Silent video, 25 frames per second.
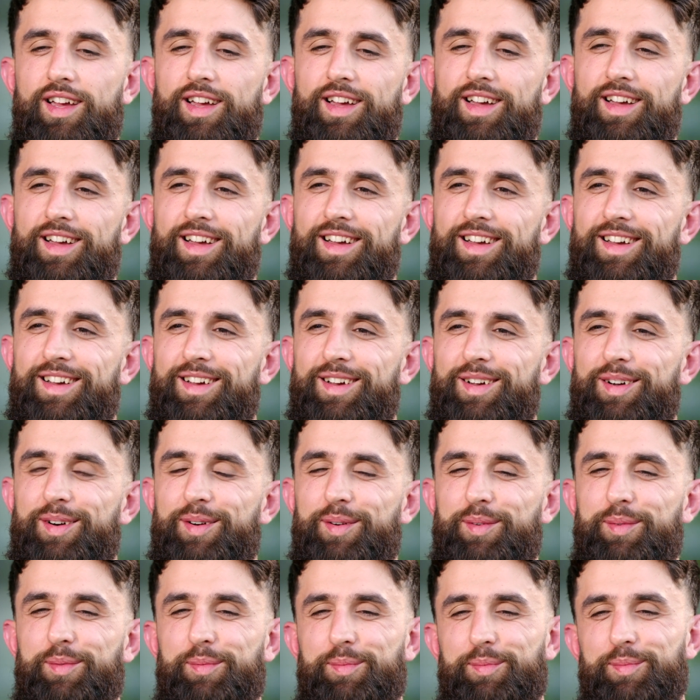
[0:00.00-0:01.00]

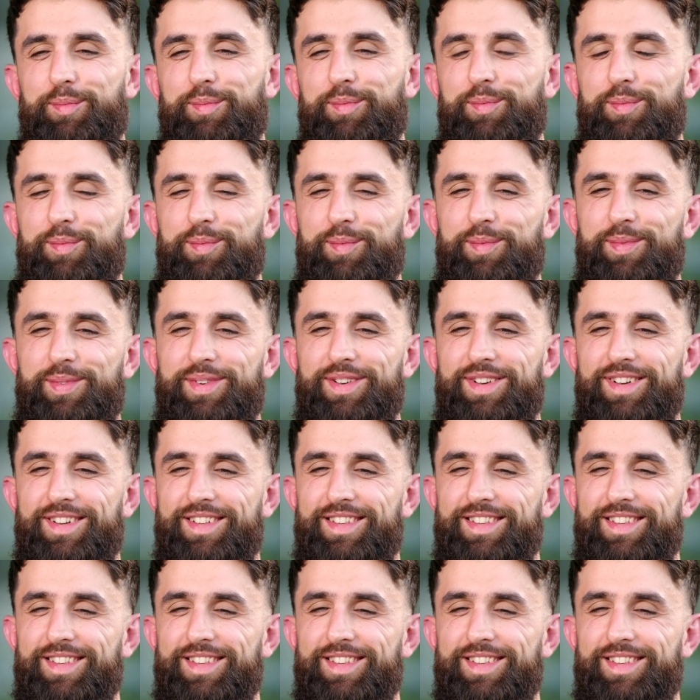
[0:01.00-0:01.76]
Nothing is said.